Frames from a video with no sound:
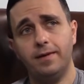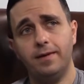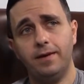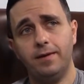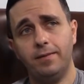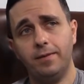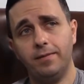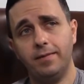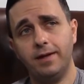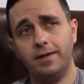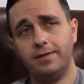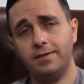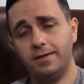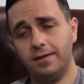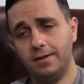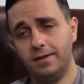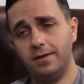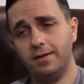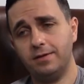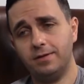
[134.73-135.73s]
I remember that's
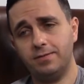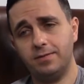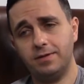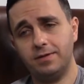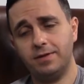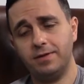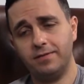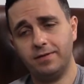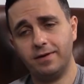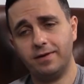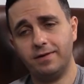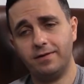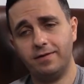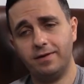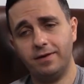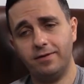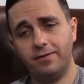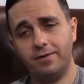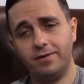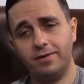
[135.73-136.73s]
a, specific
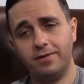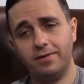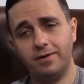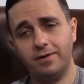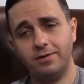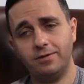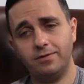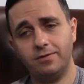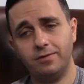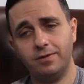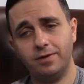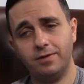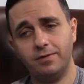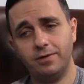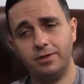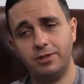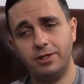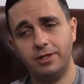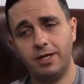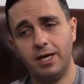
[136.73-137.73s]
thing with uh, Julia.
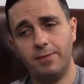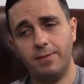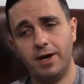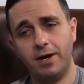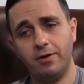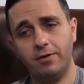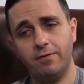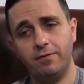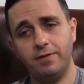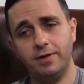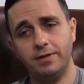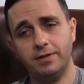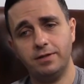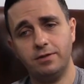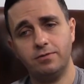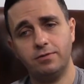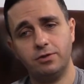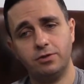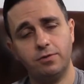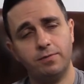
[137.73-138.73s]
When she came on her visit,
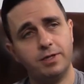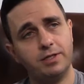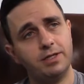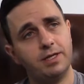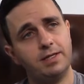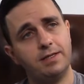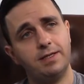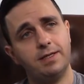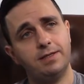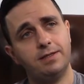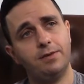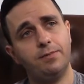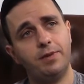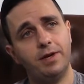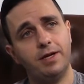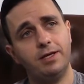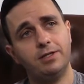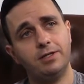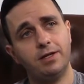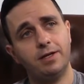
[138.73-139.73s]
there was so much
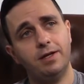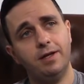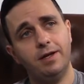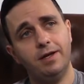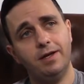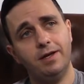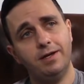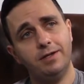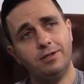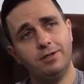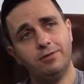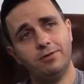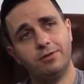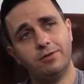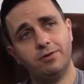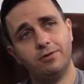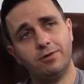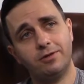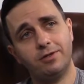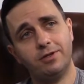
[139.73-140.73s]
anticipation. She was
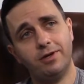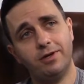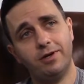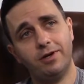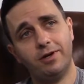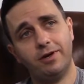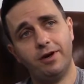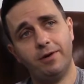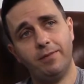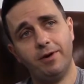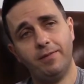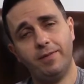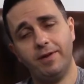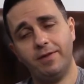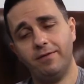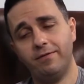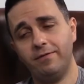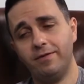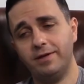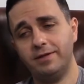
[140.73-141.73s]
so excited to come up on
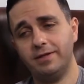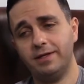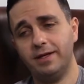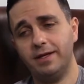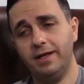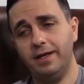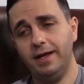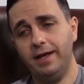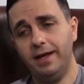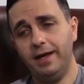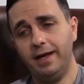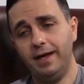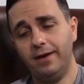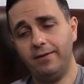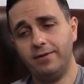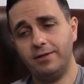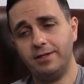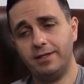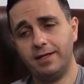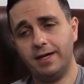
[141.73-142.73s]
the visit. And
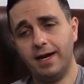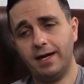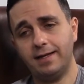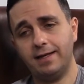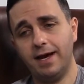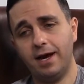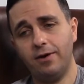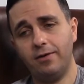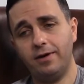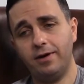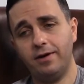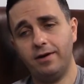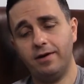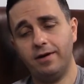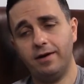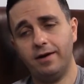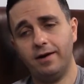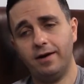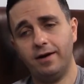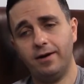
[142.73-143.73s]
when she got down
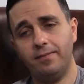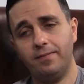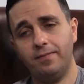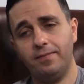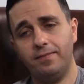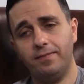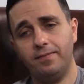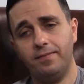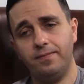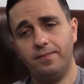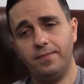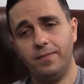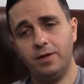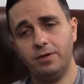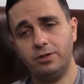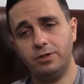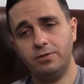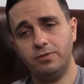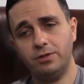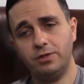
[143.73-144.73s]
here, um, you
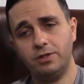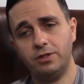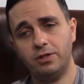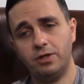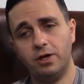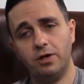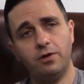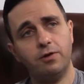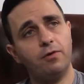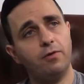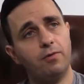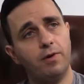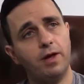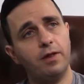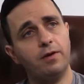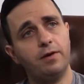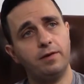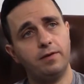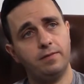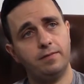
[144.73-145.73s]
know, she was under the
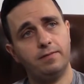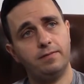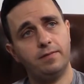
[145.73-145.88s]
weather.